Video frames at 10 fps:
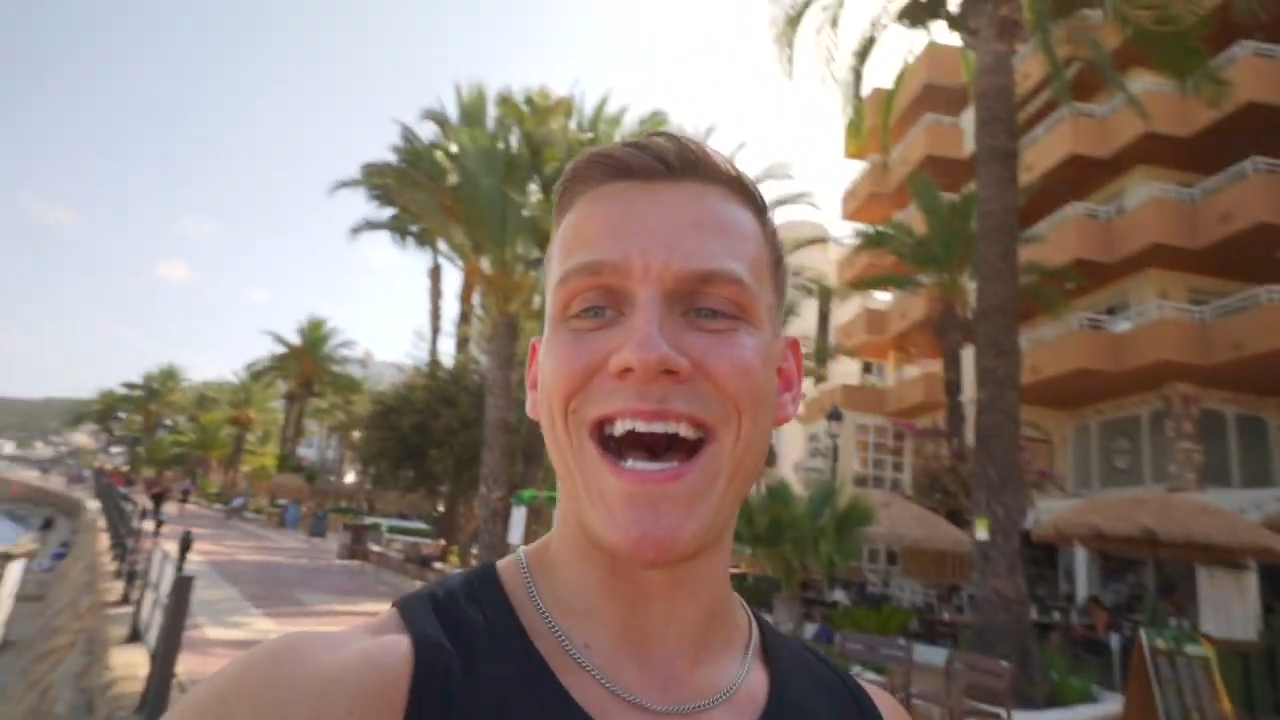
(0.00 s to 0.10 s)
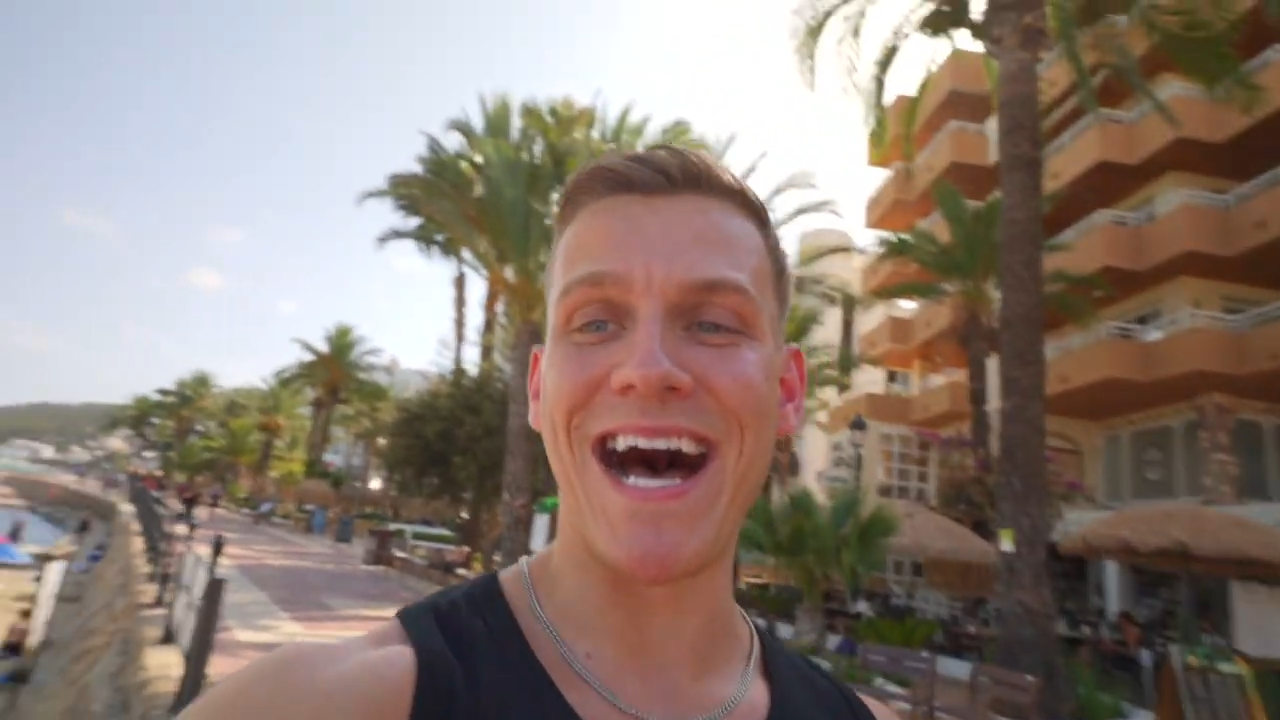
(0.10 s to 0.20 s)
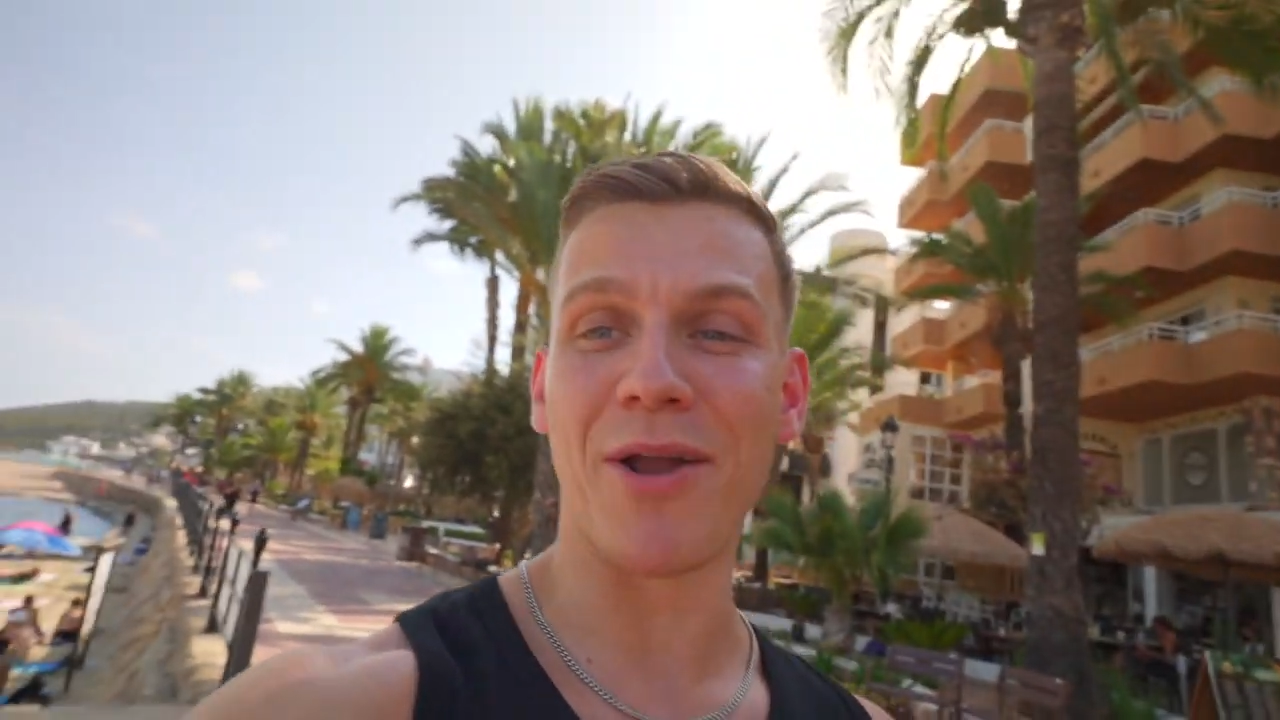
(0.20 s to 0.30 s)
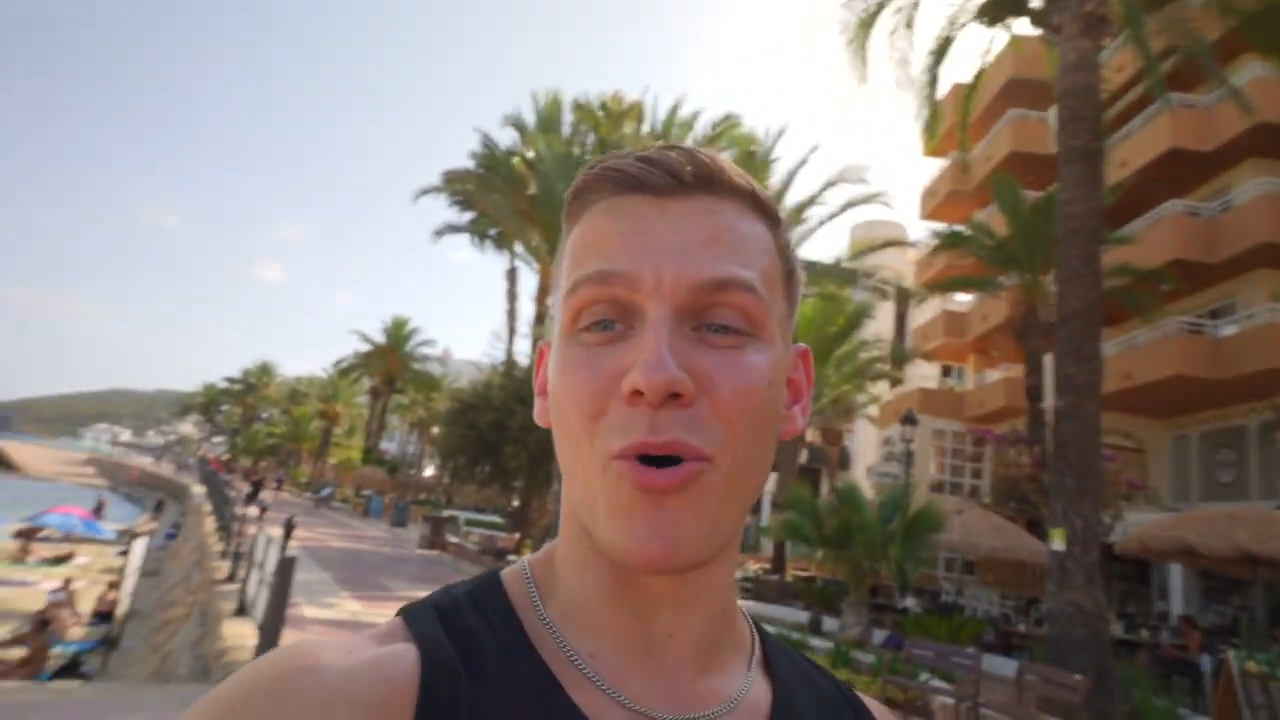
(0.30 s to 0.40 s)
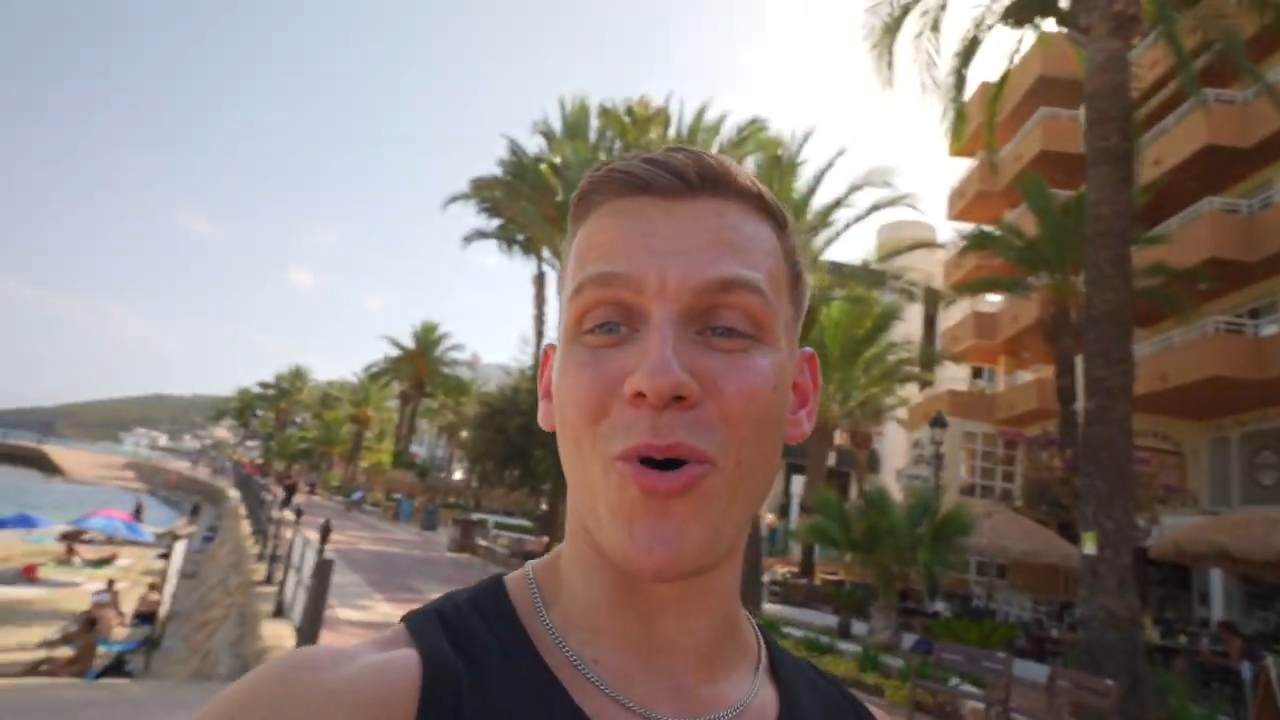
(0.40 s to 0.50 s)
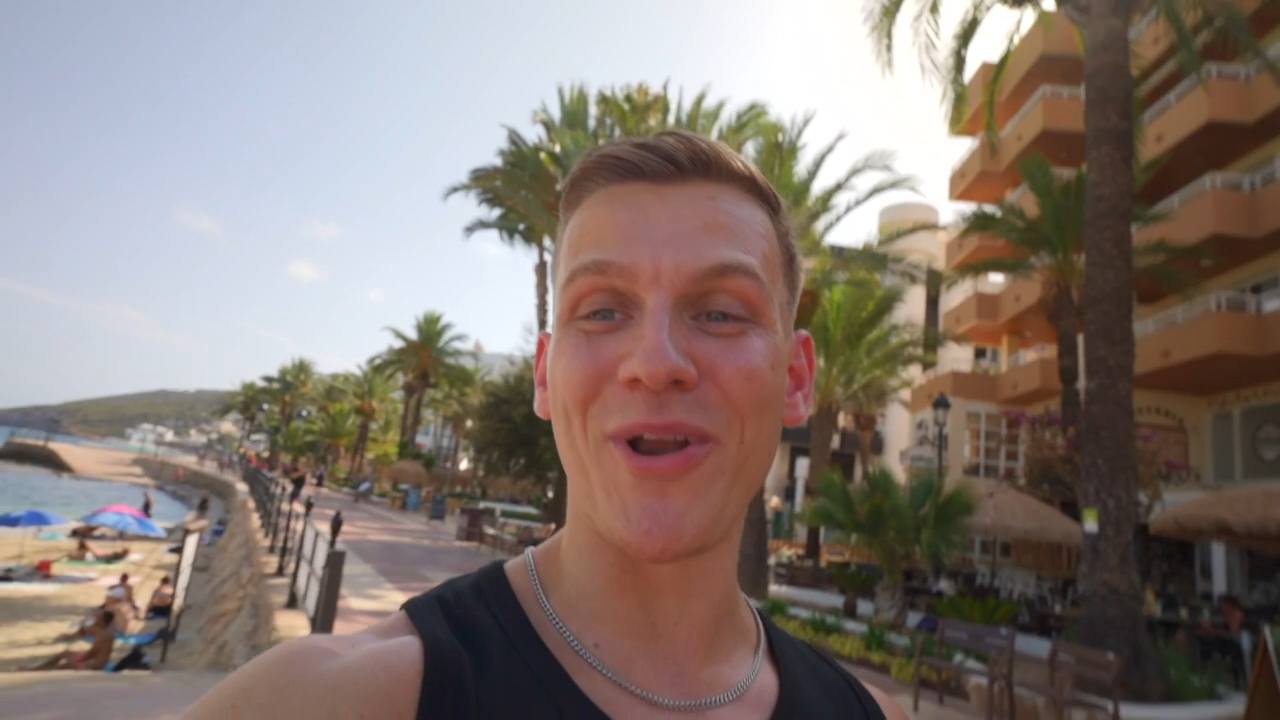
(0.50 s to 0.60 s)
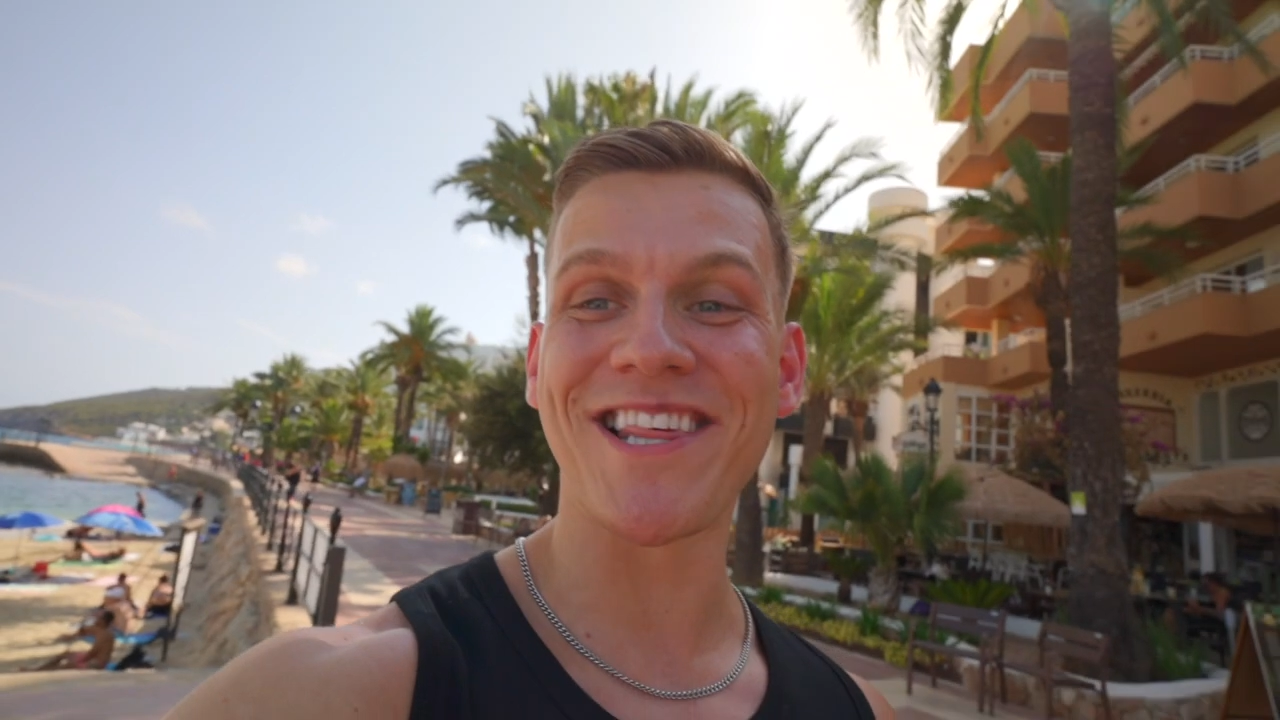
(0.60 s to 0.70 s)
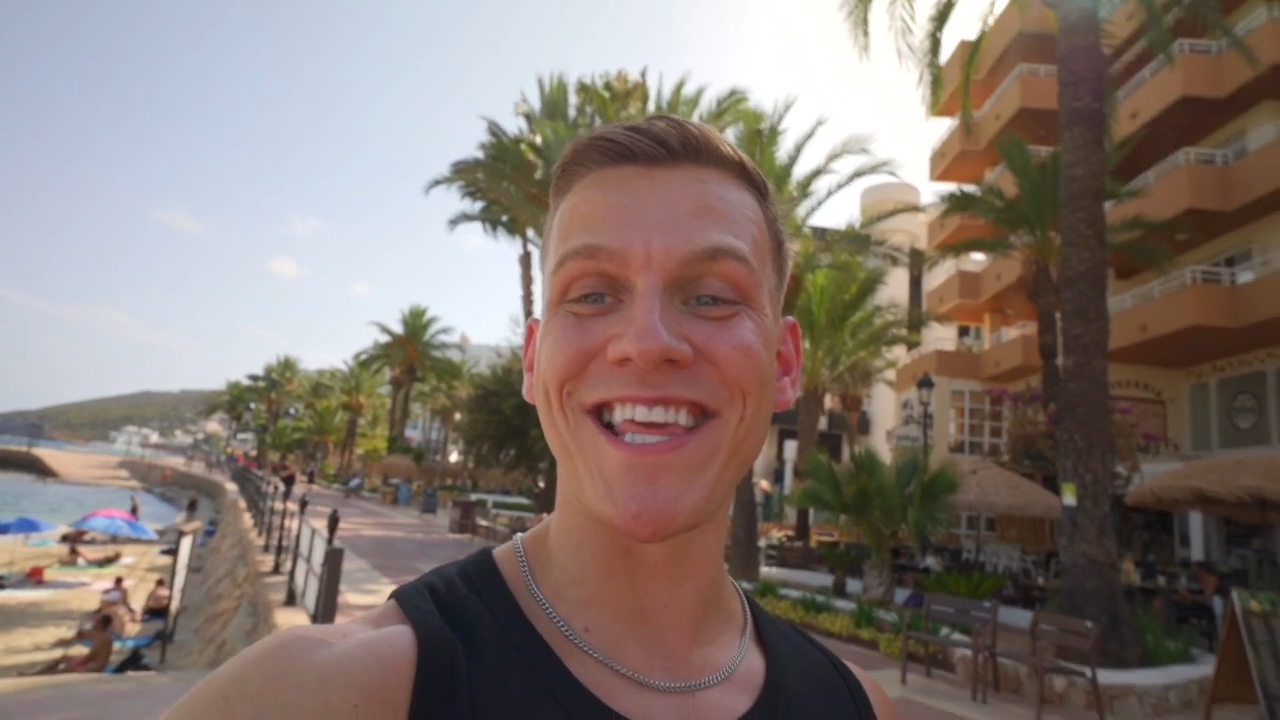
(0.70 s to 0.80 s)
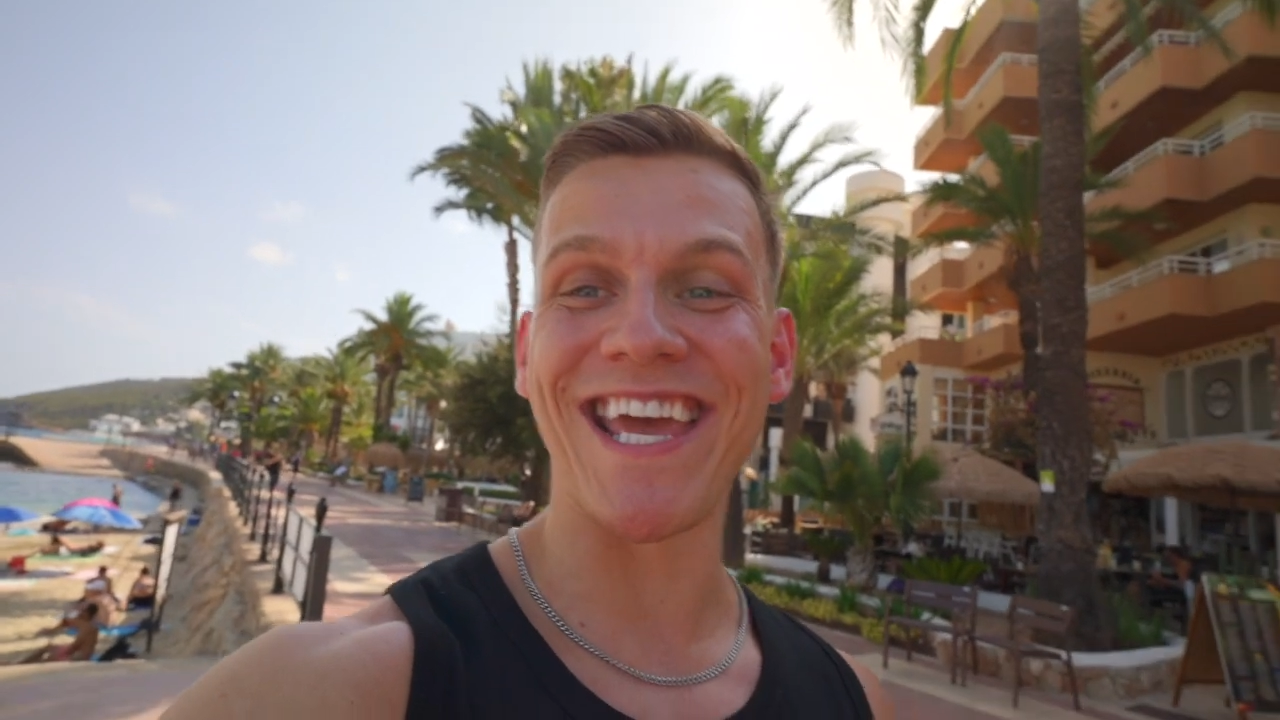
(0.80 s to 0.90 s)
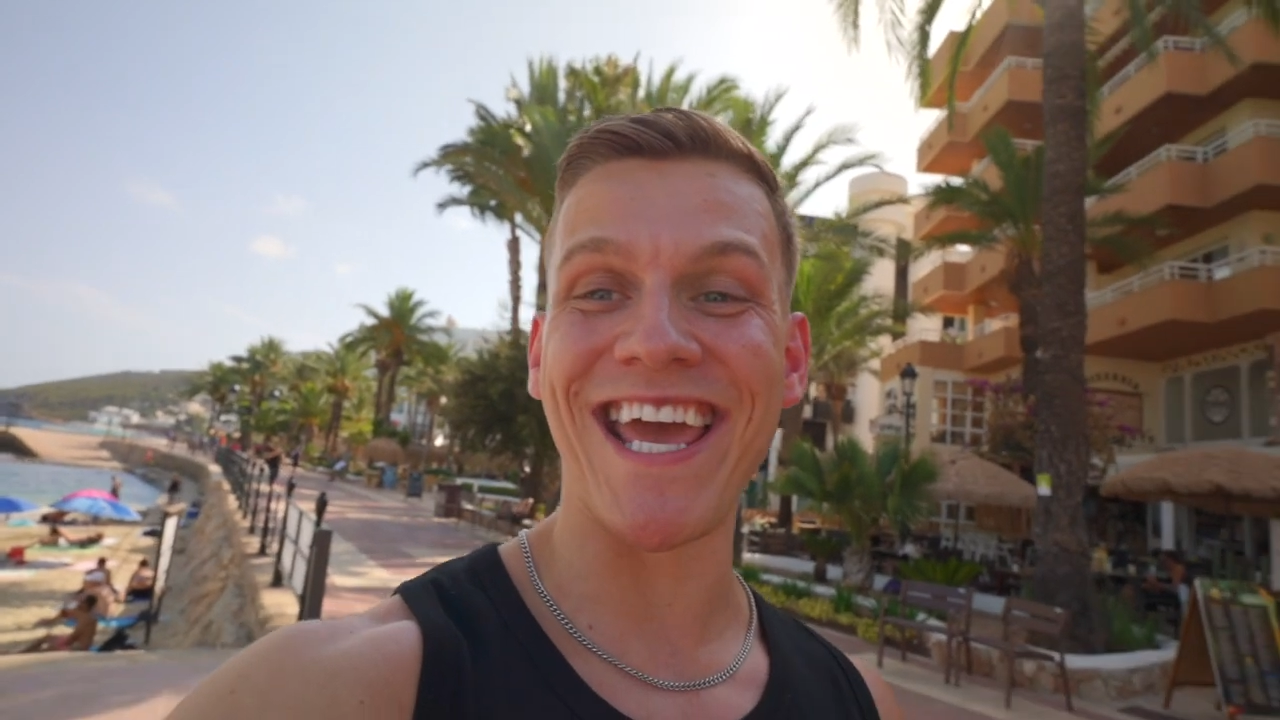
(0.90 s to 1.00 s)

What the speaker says: And honestly,